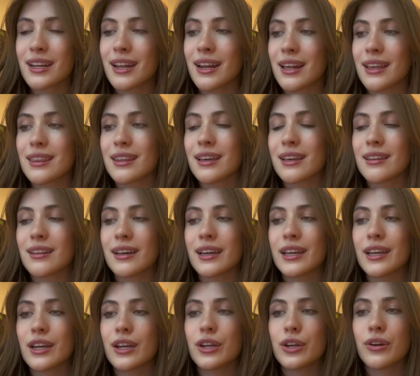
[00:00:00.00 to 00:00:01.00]
And I think,
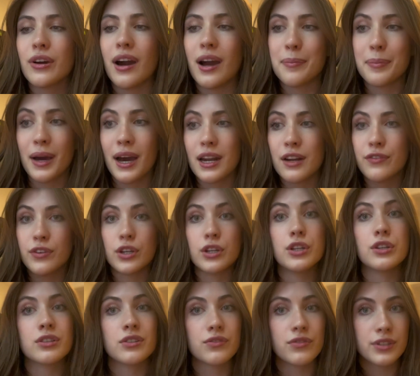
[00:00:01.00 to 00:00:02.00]
like, your iPad, if you're
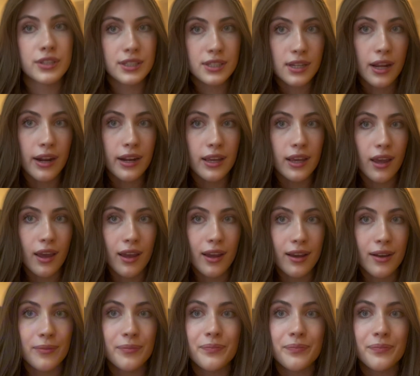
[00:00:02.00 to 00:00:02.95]
gonna use it for studying,